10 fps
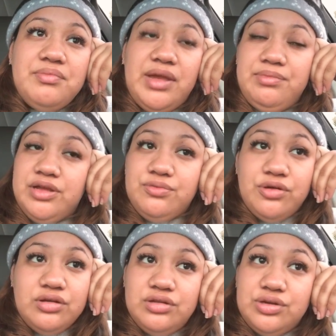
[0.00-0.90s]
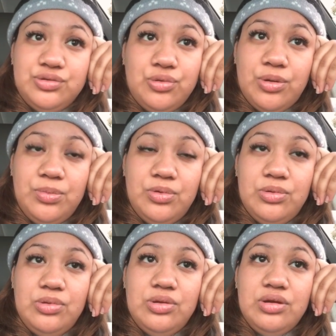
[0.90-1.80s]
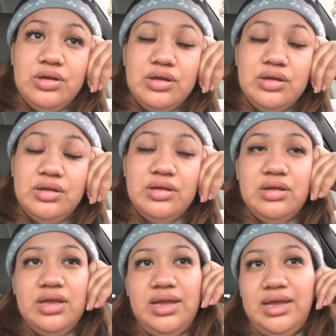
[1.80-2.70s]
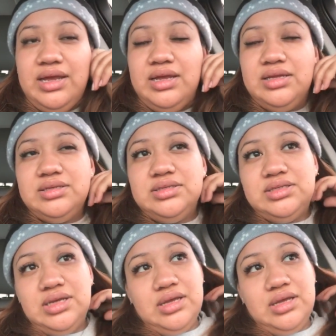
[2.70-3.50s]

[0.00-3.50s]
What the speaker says: My blood work looked normal, and